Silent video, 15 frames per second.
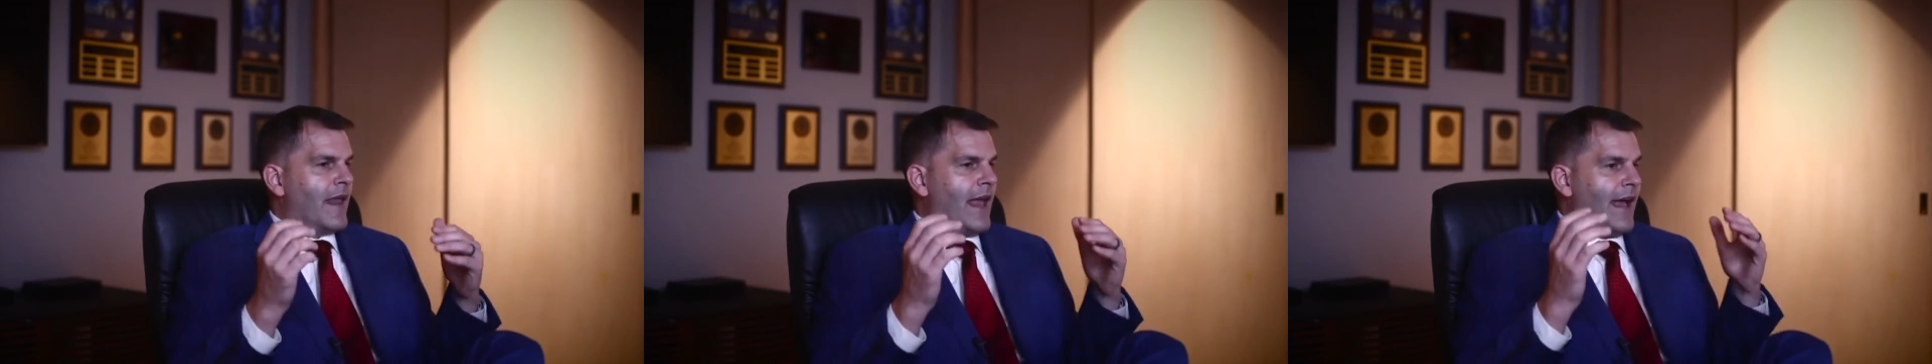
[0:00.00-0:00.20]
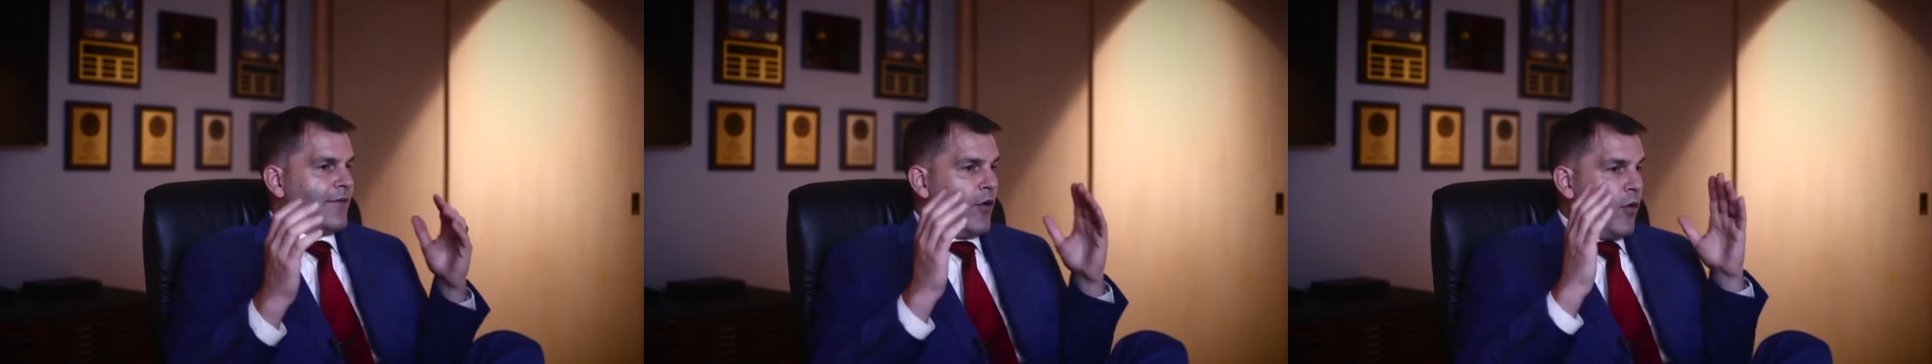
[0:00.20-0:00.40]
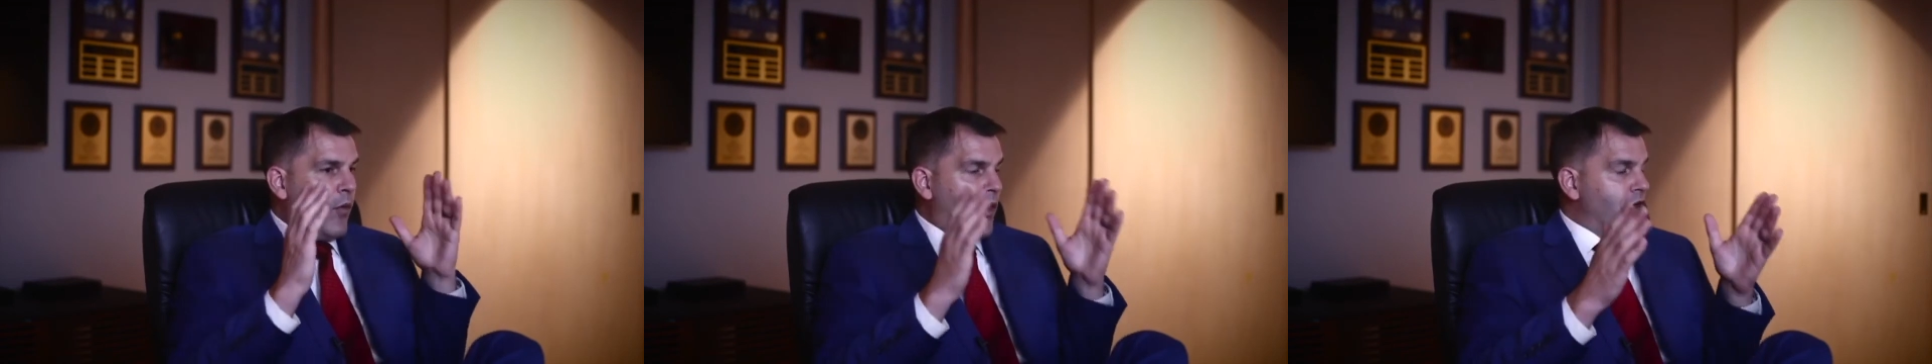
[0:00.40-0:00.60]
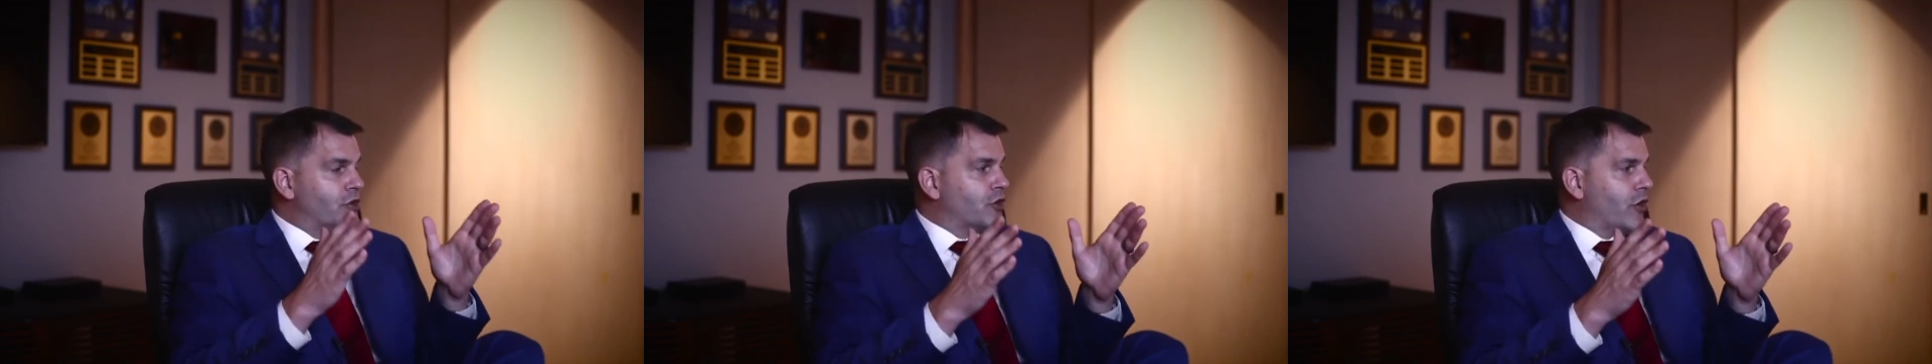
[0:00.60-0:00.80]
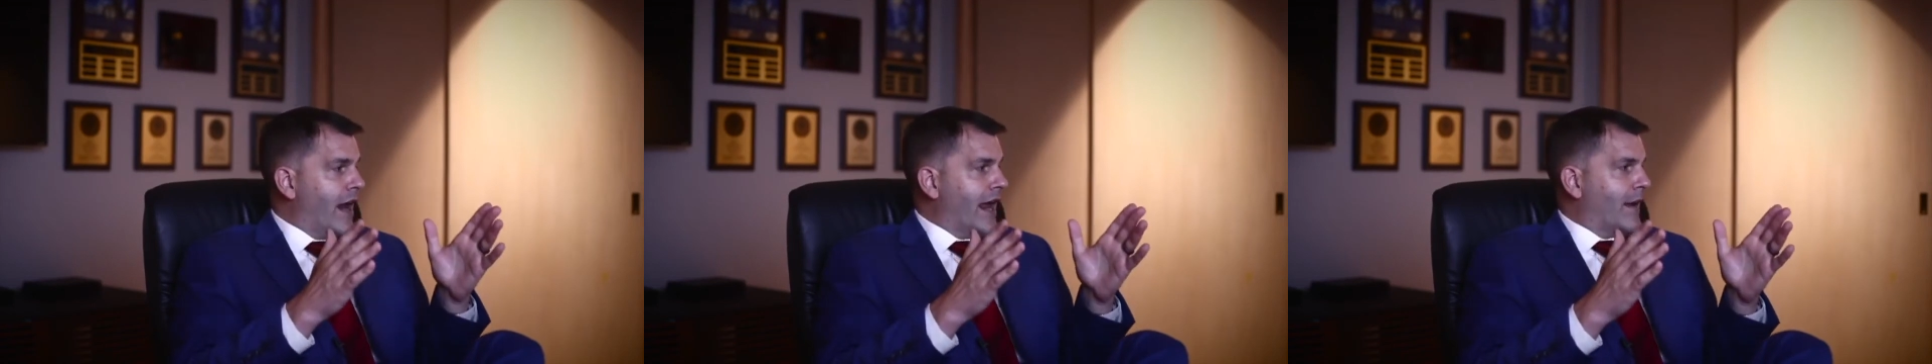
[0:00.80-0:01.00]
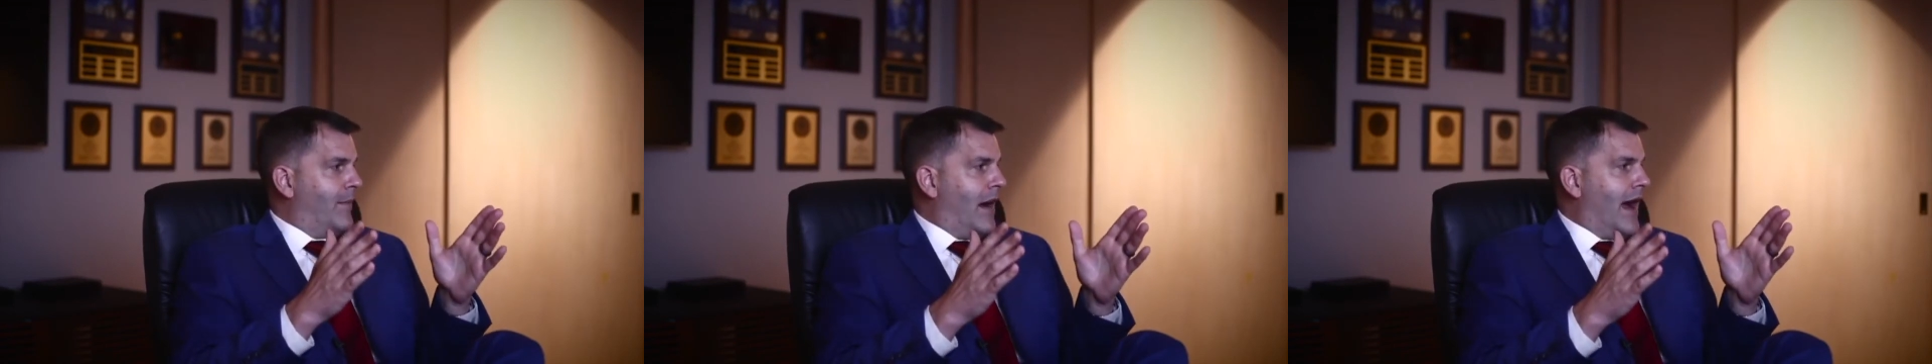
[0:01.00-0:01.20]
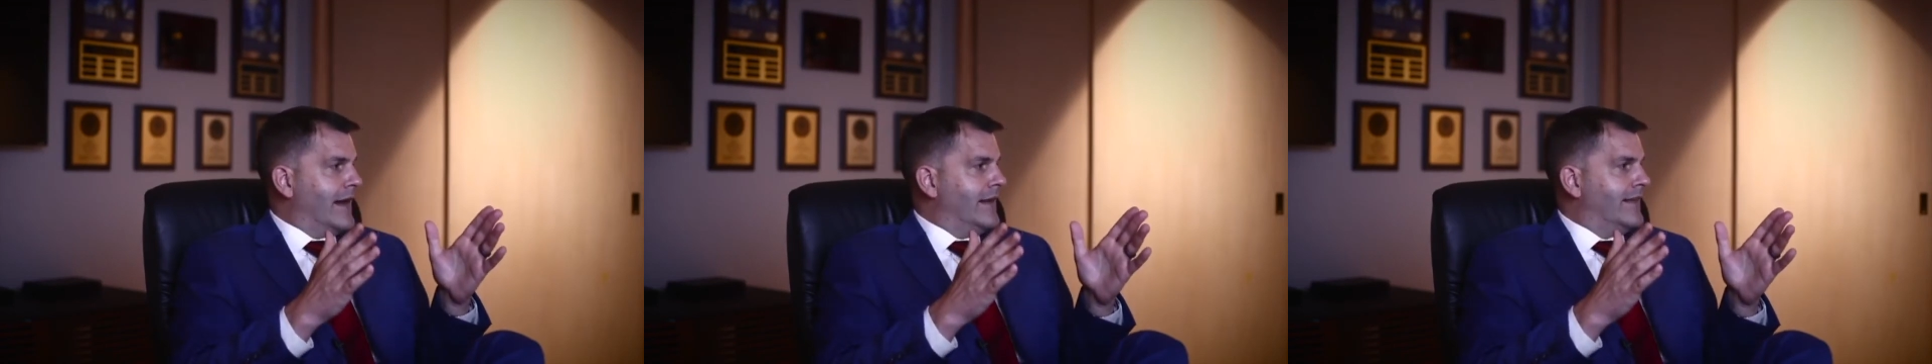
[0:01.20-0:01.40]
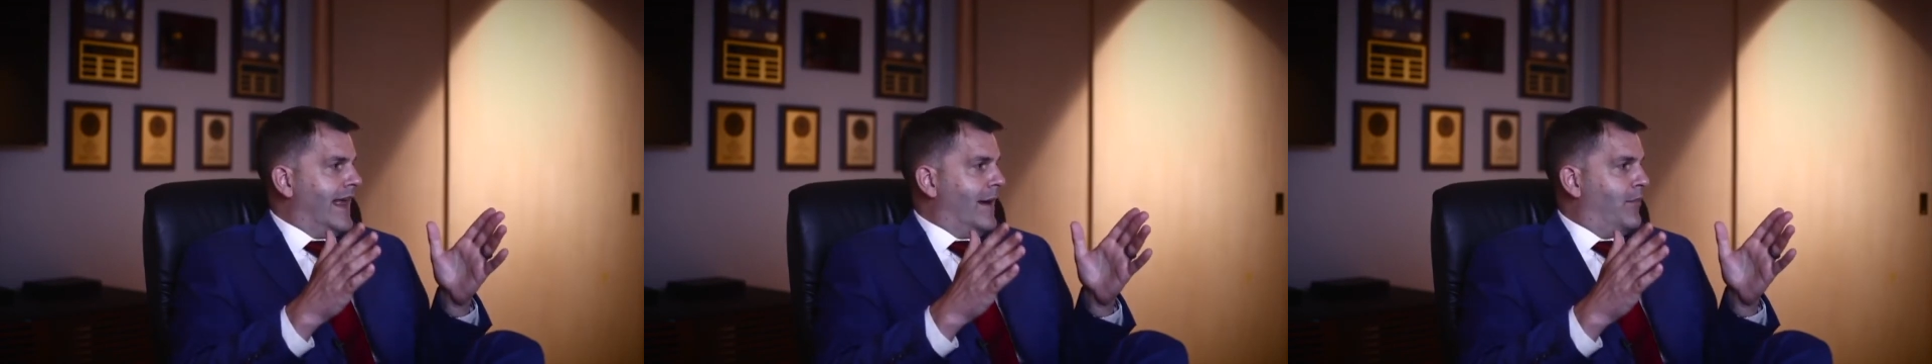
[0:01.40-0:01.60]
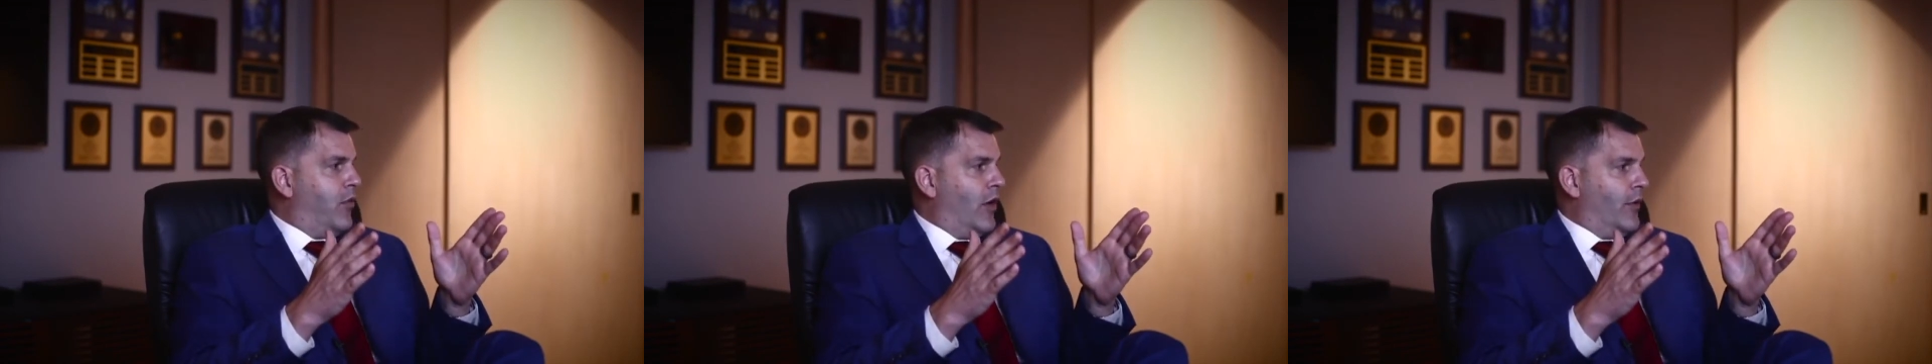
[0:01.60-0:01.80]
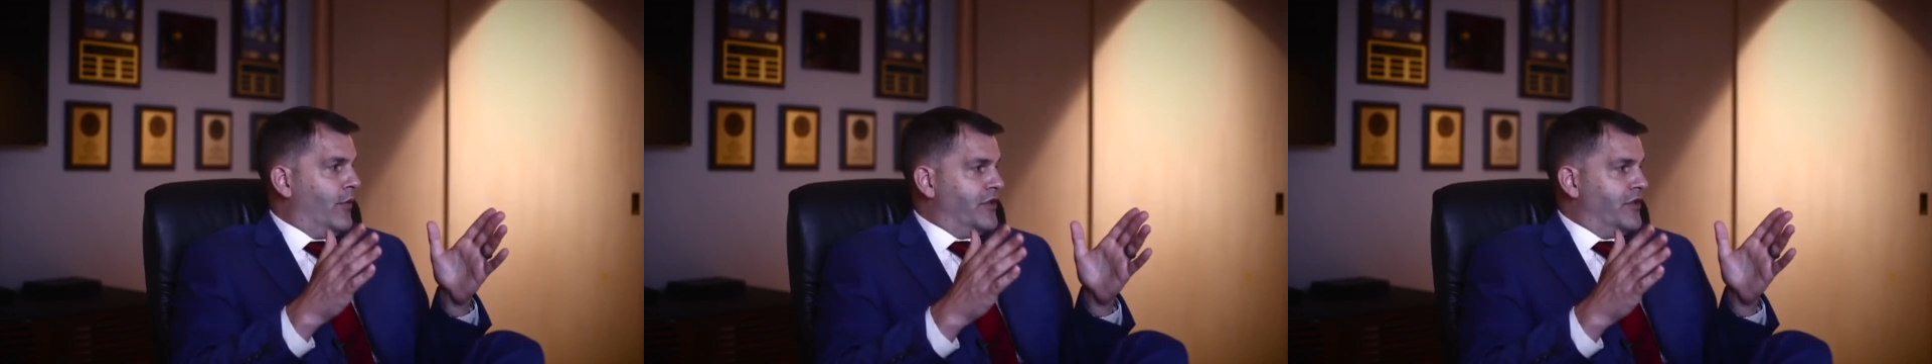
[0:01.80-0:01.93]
have a one-track mind at that point,